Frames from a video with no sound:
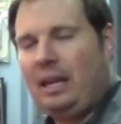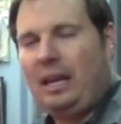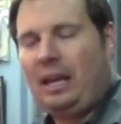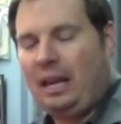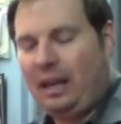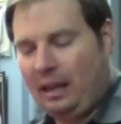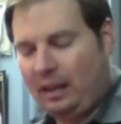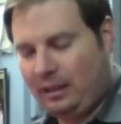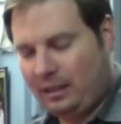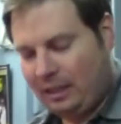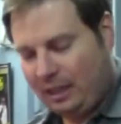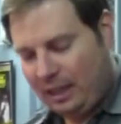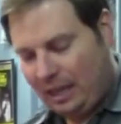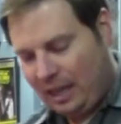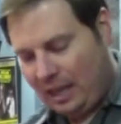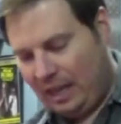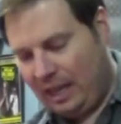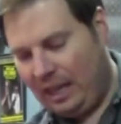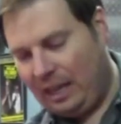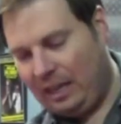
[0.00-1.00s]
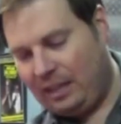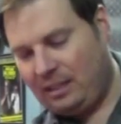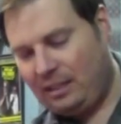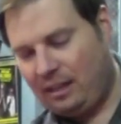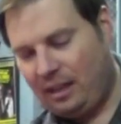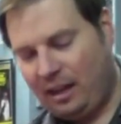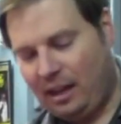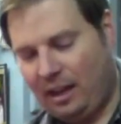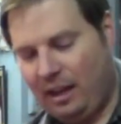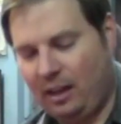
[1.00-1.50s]
hit it,
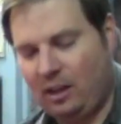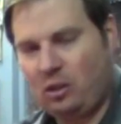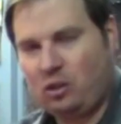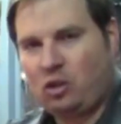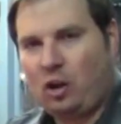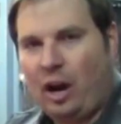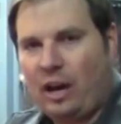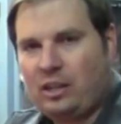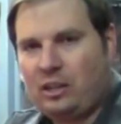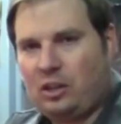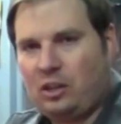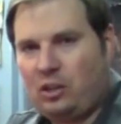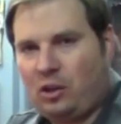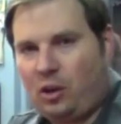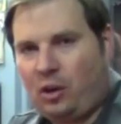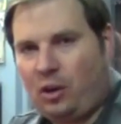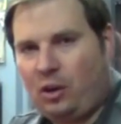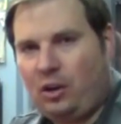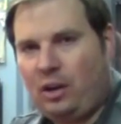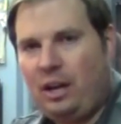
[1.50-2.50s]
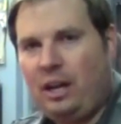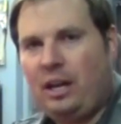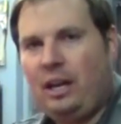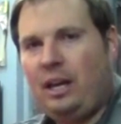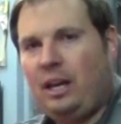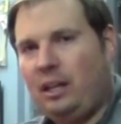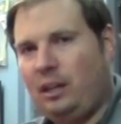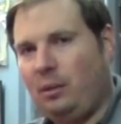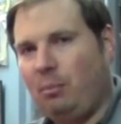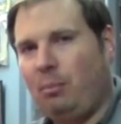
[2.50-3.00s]
it tries to turn
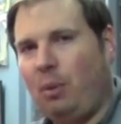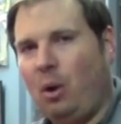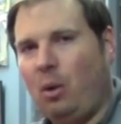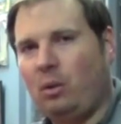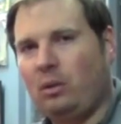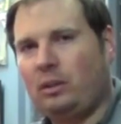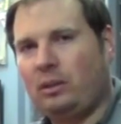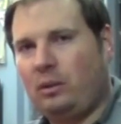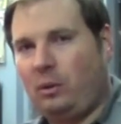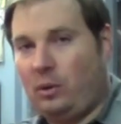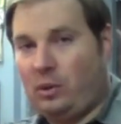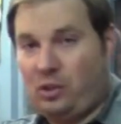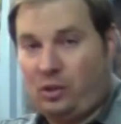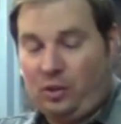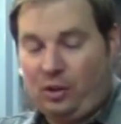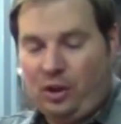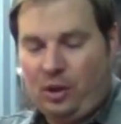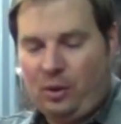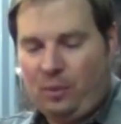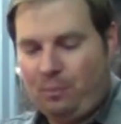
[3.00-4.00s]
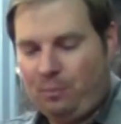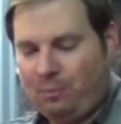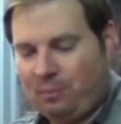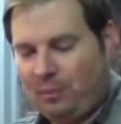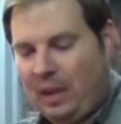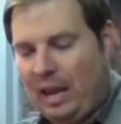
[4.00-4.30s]
the bolt or screw